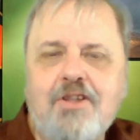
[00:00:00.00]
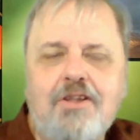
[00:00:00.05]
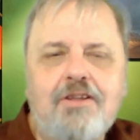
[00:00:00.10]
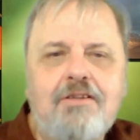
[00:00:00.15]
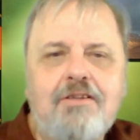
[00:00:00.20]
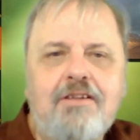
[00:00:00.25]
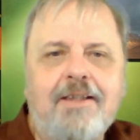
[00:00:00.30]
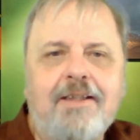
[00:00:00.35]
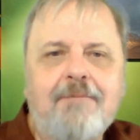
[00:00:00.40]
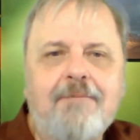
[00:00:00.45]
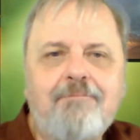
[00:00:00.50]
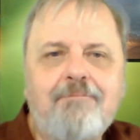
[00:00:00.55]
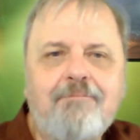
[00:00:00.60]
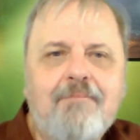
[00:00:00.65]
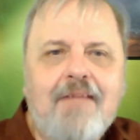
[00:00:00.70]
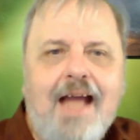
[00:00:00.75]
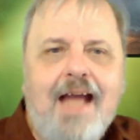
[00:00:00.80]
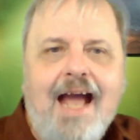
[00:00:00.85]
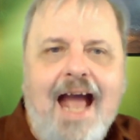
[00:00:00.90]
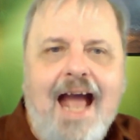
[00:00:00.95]
Absolutely.
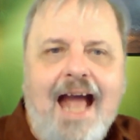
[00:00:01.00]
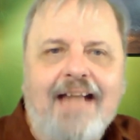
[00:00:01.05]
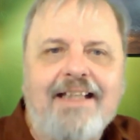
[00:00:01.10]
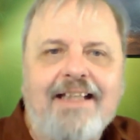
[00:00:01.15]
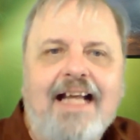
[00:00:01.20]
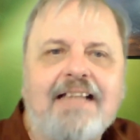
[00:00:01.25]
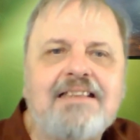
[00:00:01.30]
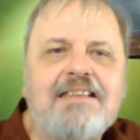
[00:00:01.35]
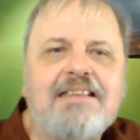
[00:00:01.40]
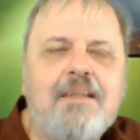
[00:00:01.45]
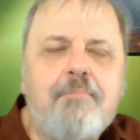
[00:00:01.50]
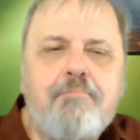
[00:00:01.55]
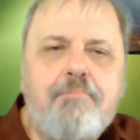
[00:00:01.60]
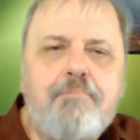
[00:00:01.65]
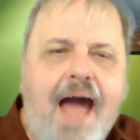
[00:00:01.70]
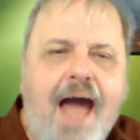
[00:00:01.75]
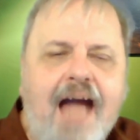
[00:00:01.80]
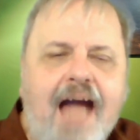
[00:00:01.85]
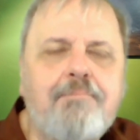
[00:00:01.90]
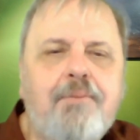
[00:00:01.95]
And that's the
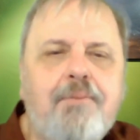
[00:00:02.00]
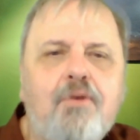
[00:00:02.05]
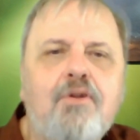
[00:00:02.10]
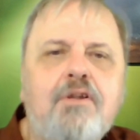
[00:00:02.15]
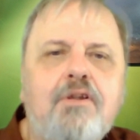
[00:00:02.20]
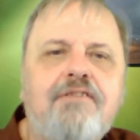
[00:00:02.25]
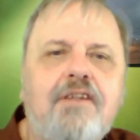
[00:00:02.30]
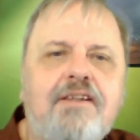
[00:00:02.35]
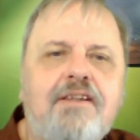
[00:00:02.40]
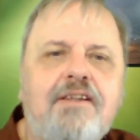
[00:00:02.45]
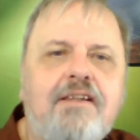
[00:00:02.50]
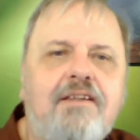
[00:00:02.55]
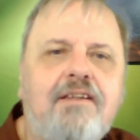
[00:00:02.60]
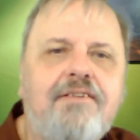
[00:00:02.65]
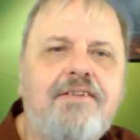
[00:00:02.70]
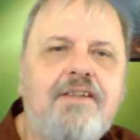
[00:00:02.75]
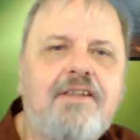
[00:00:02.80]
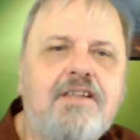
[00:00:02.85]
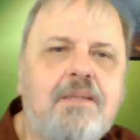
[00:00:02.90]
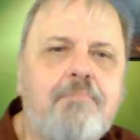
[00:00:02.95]
backbone of our
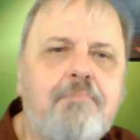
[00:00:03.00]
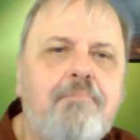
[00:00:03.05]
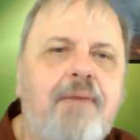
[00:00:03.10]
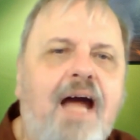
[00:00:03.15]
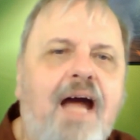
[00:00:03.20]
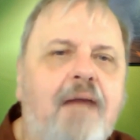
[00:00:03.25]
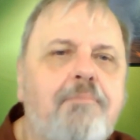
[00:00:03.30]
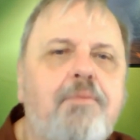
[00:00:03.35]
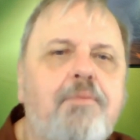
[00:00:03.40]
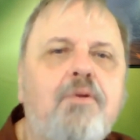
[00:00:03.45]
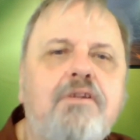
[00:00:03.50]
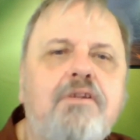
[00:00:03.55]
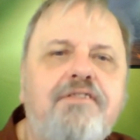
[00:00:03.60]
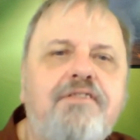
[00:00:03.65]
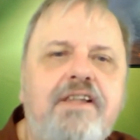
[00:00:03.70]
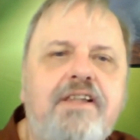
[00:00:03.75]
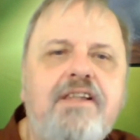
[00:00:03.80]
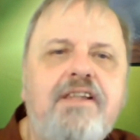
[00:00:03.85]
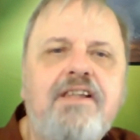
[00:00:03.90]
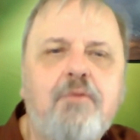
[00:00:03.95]
health. It's the backbone of
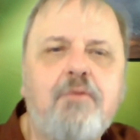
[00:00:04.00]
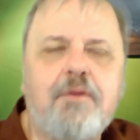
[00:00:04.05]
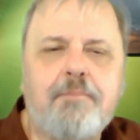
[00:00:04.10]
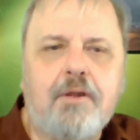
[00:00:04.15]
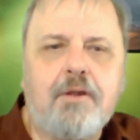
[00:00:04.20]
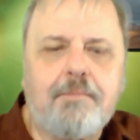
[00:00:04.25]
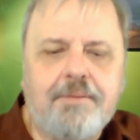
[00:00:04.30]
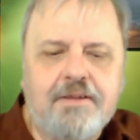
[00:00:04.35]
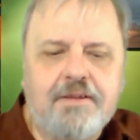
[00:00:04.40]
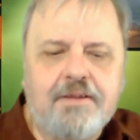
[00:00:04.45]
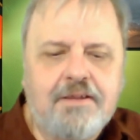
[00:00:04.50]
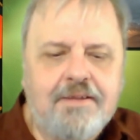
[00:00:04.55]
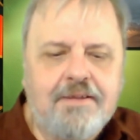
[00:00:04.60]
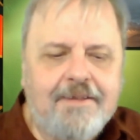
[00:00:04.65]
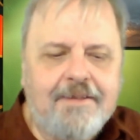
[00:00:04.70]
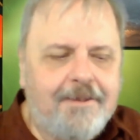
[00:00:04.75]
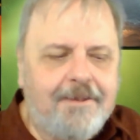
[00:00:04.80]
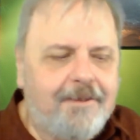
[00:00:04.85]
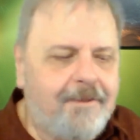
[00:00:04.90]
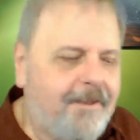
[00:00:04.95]
healing with purpose.
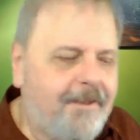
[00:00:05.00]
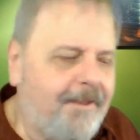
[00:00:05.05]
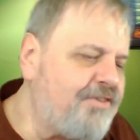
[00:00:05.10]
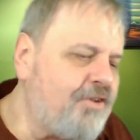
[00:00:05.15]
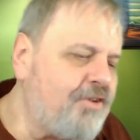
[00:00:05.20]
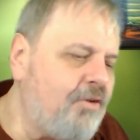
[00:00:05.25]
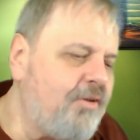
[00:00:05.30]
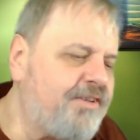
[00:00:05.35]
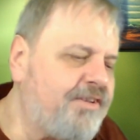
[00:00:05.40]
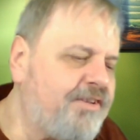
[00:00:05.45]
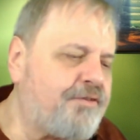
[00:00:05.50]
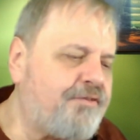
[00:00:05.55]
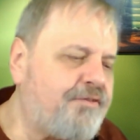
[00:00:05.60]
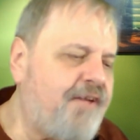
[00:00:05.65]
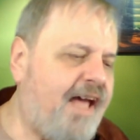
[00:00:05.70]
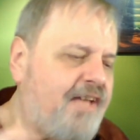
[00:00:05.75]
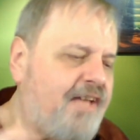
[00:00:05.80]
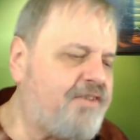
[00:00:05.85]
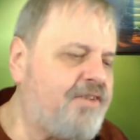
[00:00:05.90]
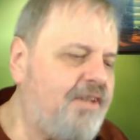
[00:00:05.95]
And so it's
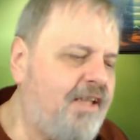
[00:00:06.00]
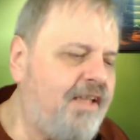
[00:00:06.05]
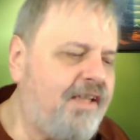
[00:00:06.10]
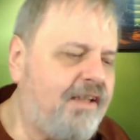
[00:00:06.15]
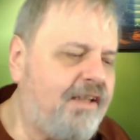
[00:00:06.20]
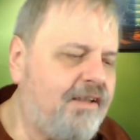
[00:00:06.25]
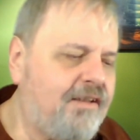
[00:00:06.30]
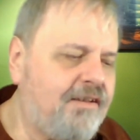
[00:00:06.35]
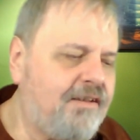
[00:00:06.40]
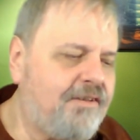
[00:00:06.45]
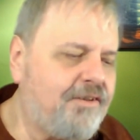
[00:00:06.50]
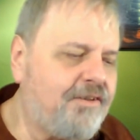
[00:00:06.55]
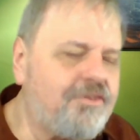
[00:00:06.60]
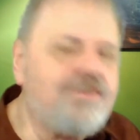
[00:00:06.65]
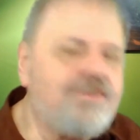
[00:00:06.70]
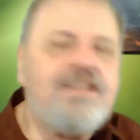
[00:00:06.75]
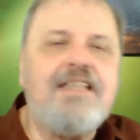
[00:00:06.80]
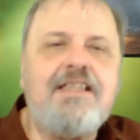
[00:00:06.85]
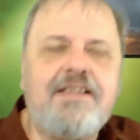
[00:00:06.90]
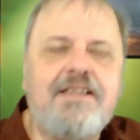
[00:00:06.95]
fascinating to
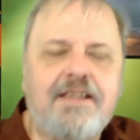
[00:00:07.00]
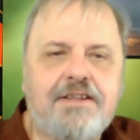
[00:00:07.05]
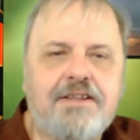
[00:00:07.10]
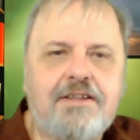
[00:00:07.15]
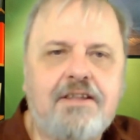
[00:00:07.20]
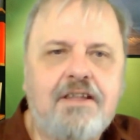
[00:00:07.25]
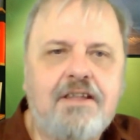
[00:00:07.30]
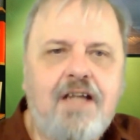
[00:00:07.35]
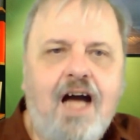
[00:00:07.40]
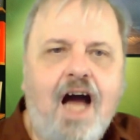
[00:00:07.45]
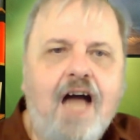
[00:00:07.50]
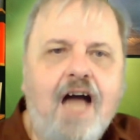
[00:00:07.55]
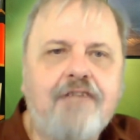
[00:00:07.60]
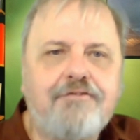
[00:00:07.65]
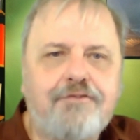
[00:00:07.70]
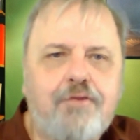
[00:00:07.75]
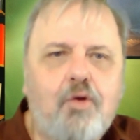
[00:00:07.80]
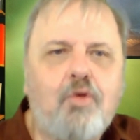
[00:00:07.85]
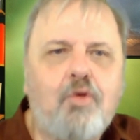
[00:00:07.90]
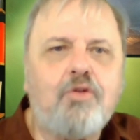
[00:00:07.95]
see this
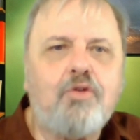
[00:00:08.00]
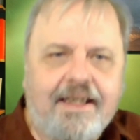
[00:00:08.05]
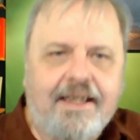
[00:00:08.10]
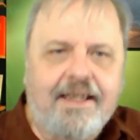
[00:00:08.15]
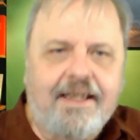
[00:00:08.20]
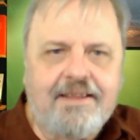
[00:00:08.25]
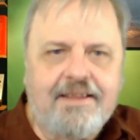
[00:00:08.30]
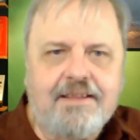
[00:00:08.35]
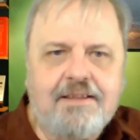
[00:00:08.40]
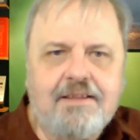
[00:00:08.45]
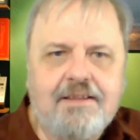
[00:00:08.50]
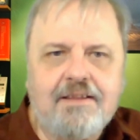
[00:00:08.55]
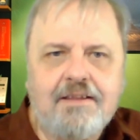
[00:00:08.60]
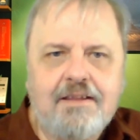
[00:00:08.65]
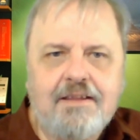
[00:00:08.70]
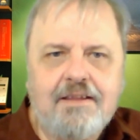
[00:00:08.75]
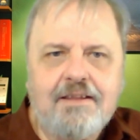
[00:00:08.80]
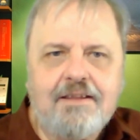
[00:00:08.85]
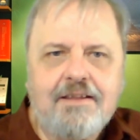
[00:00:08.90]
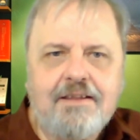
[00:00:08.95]
unfold like this,
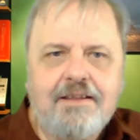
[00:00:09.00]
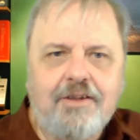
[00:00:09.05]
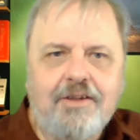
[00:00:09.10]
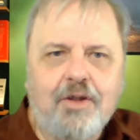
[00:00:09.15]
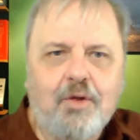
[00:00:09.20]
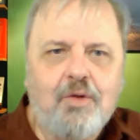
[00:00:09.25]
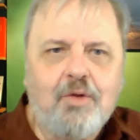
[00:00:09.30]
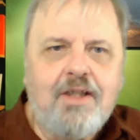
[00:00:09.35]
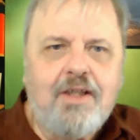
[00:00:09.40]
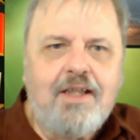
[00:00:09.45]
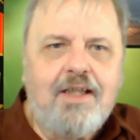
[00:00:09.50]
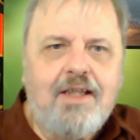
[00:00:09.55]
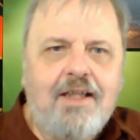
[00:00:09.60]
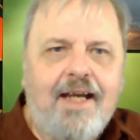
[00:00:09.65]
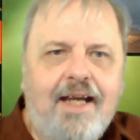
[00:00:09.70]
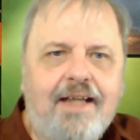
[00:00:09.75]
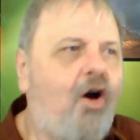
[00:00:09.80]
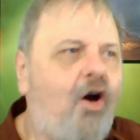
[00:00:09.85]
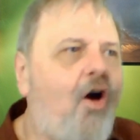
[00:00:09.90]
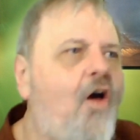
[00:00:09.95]
you know,
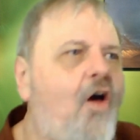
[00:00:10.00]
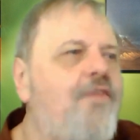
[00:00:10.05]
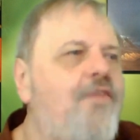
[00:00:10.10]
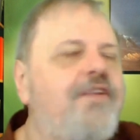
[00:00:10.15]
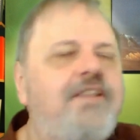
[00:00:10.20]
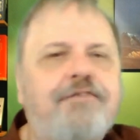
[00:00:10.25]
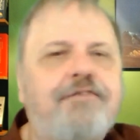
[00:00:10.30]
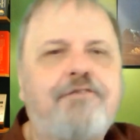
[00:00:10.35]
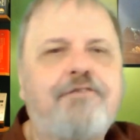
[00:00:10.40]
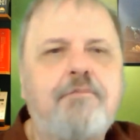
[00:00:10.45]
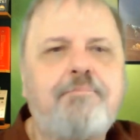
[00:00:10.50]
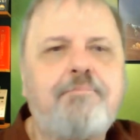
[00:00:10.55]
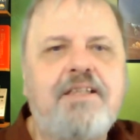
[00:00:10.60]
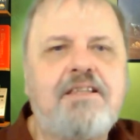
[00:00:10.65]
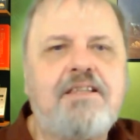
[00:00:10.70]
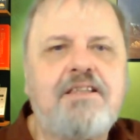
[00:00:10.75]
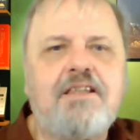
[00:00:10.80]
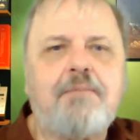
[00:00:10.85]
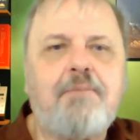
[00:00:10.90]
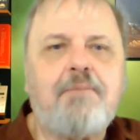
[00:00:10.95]
and all the different
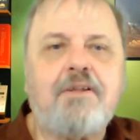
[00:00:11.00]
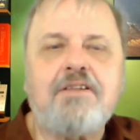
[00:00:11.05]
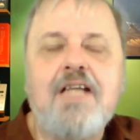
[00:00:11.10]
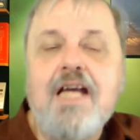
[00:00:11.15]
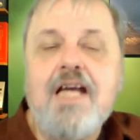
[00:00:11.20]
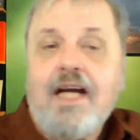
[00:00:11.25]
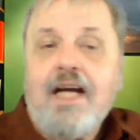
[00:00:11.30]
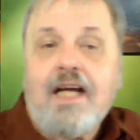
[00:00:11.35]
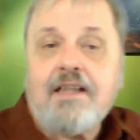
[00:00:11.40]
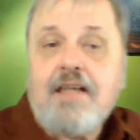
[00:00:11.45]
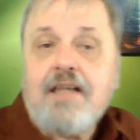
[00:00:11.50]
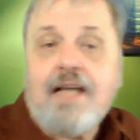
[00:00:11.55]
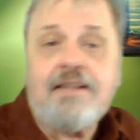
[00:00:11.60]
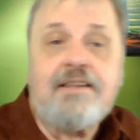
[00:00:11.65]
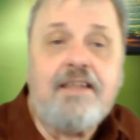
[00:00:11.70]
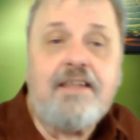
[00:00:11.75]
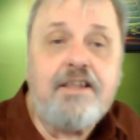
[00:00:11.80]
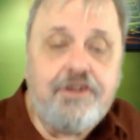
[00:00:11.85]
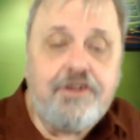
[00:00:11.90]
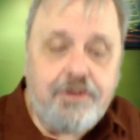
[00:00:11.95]
pieces of the puzzle. I, I
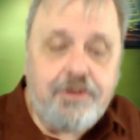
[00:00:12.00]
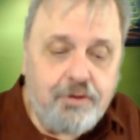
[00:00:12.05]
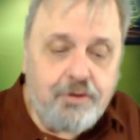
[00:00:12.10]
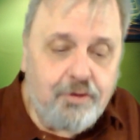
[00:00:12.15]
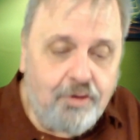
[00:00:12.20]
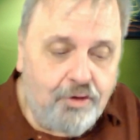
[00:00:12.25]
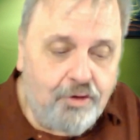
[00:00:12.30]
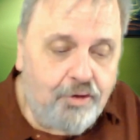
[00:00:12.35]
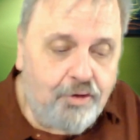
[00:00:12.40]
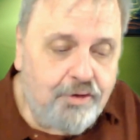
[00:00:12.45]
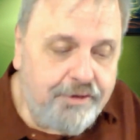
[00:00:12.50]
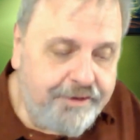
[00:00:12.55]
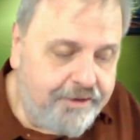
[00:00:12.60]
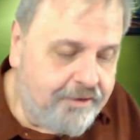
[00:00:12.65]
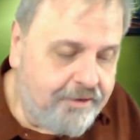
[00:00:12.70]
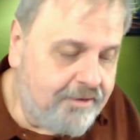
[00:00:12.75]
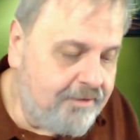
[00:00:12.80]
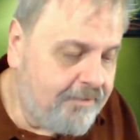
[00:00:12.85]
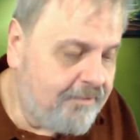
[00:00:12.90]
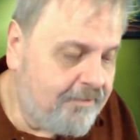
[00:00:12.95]
said to you
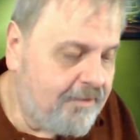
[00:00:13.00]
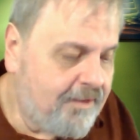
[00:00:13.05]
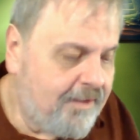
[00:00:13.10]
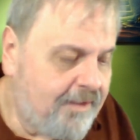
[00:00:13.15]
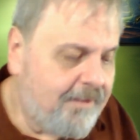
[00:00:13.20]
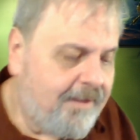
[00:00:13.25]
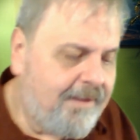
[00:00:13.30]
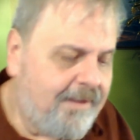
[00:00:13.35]
earlier,